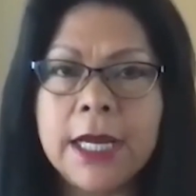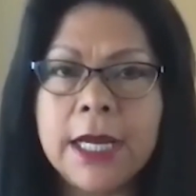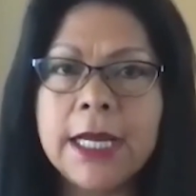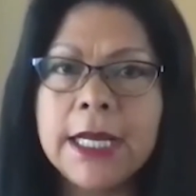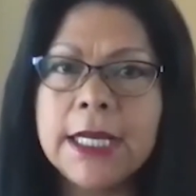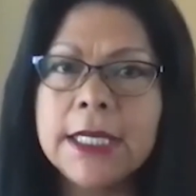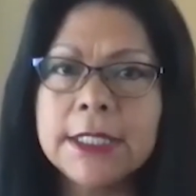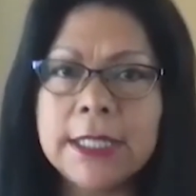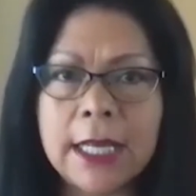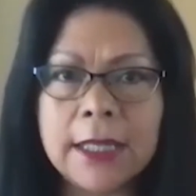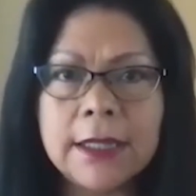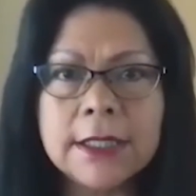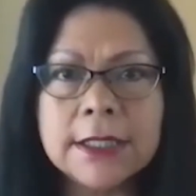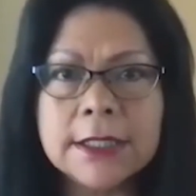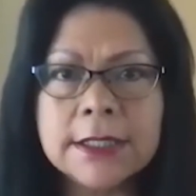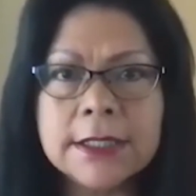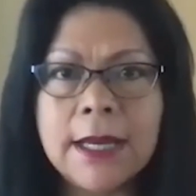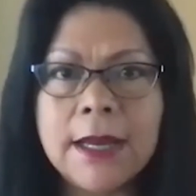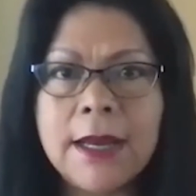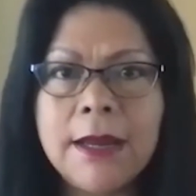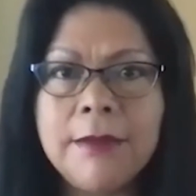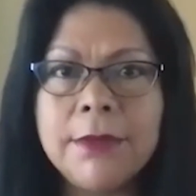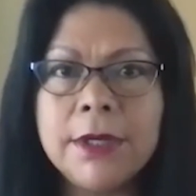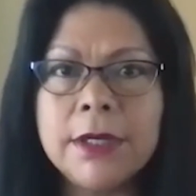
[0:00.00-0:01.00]
Is that the
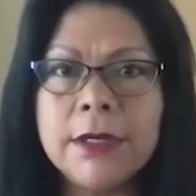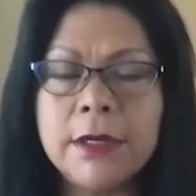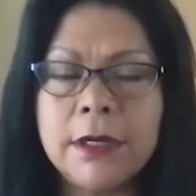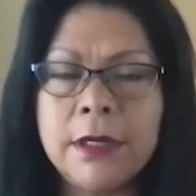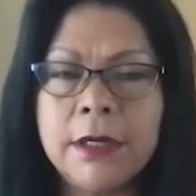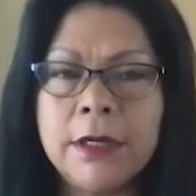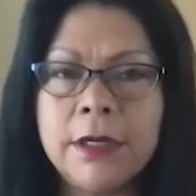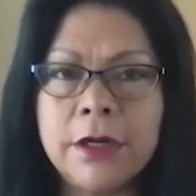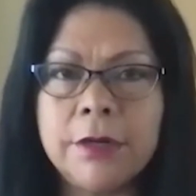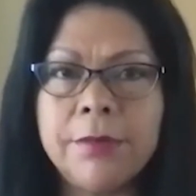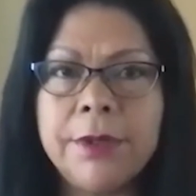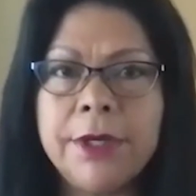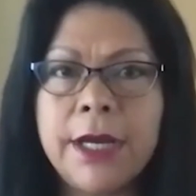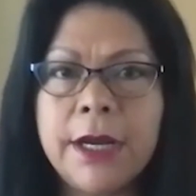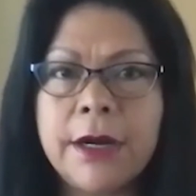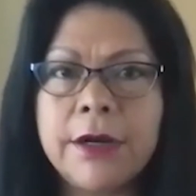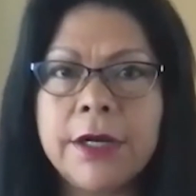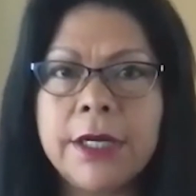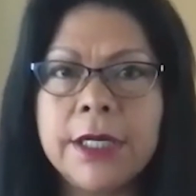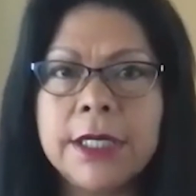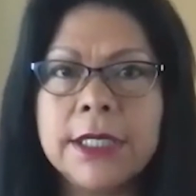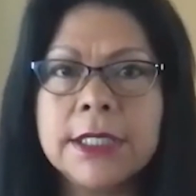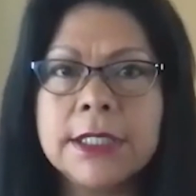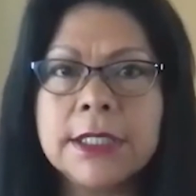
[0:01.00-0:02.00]
same in urban
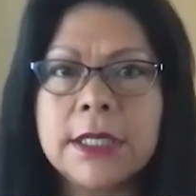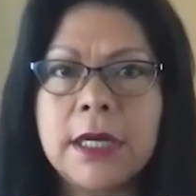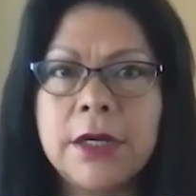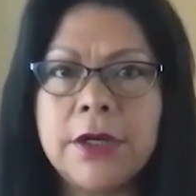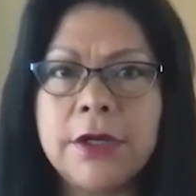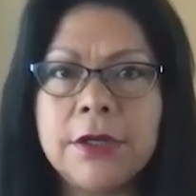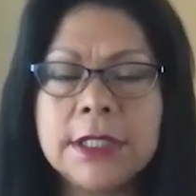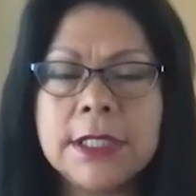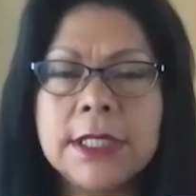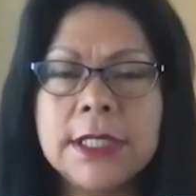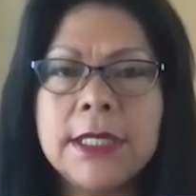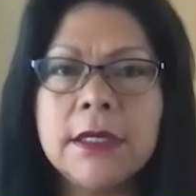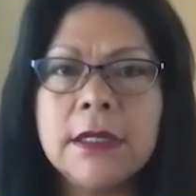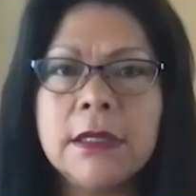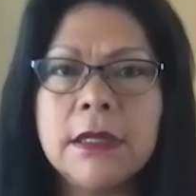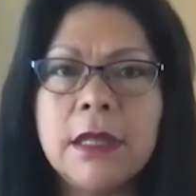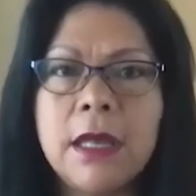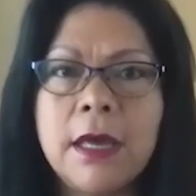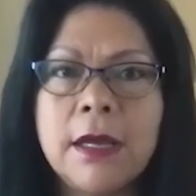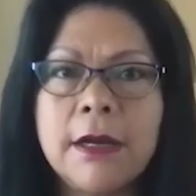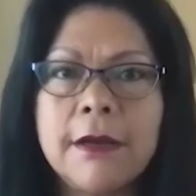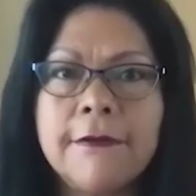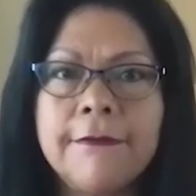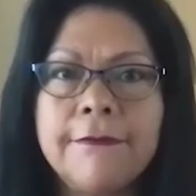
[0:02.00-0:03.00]
areas? Are you seeing a
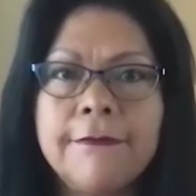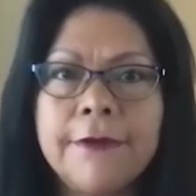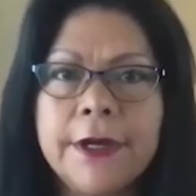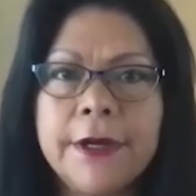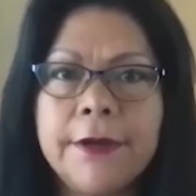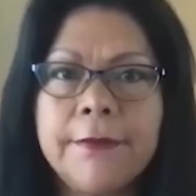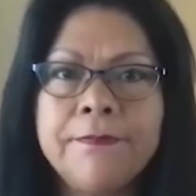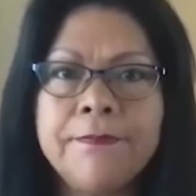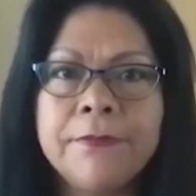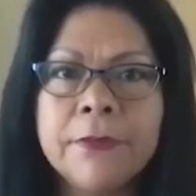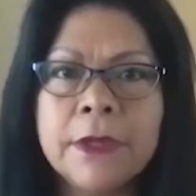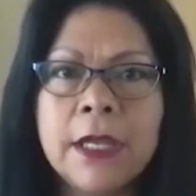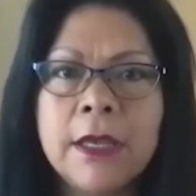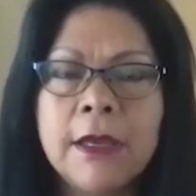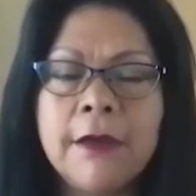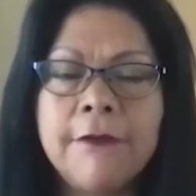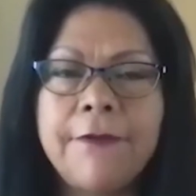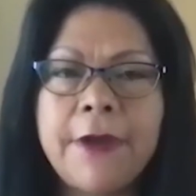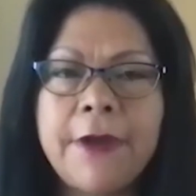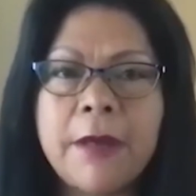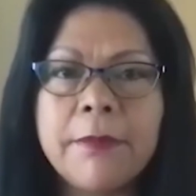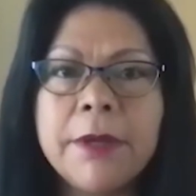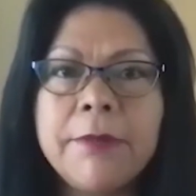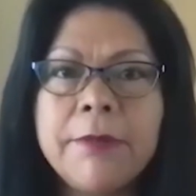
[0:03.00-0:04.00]
lot of
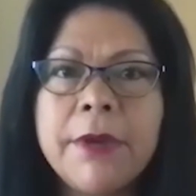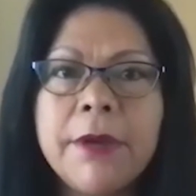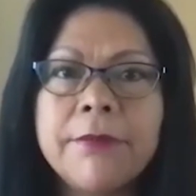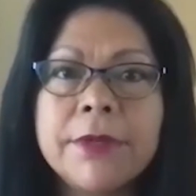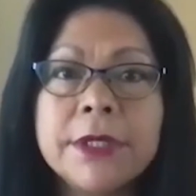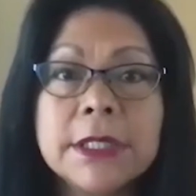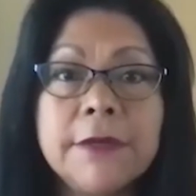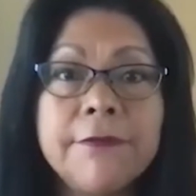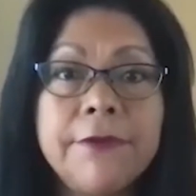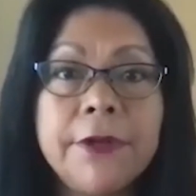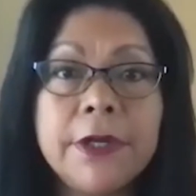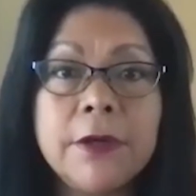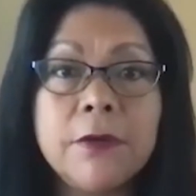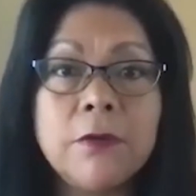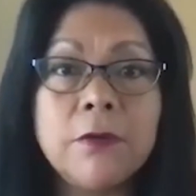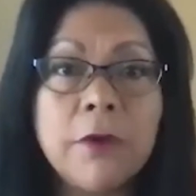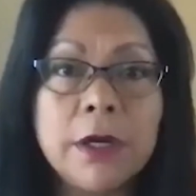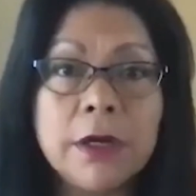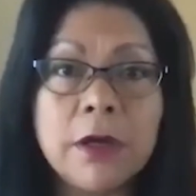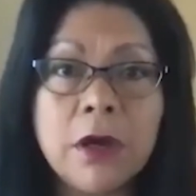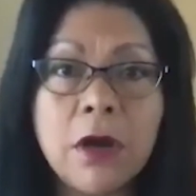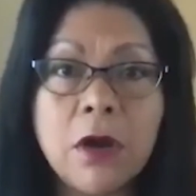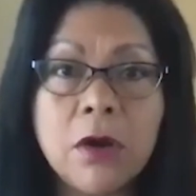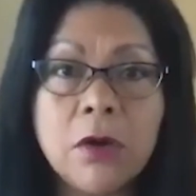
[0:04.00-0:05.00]
family members living in
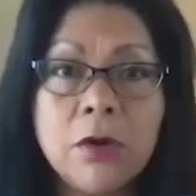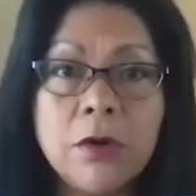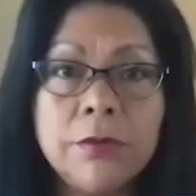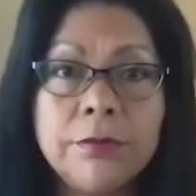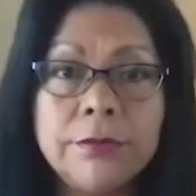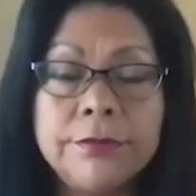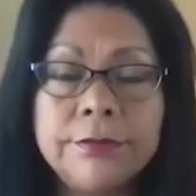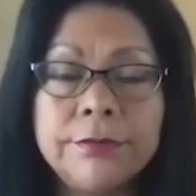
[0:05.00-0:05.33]
one home?